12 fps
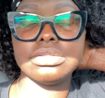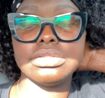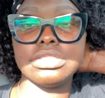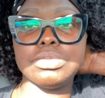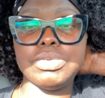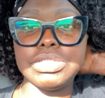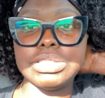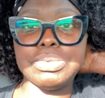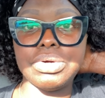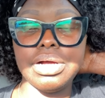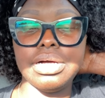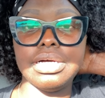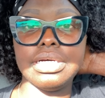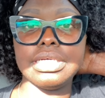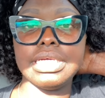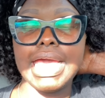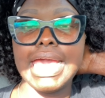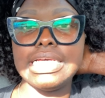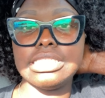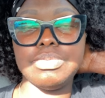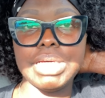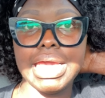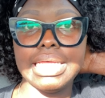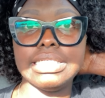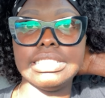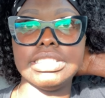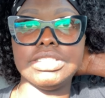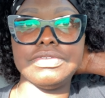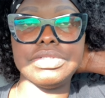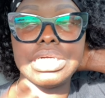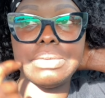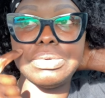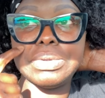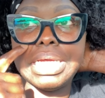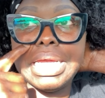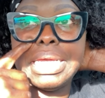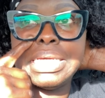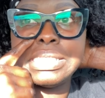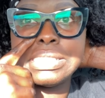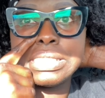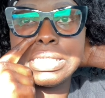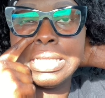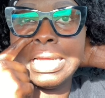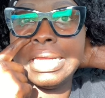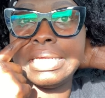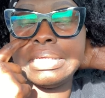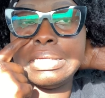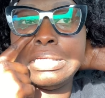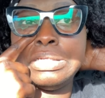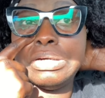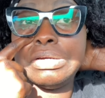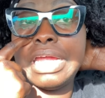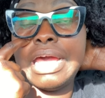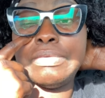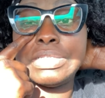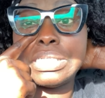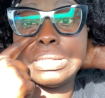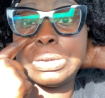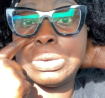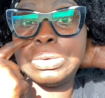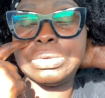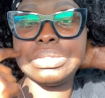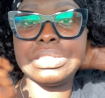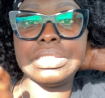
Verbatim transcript: sports bra, ACE bandage for a couple days, like, you know, that was a little,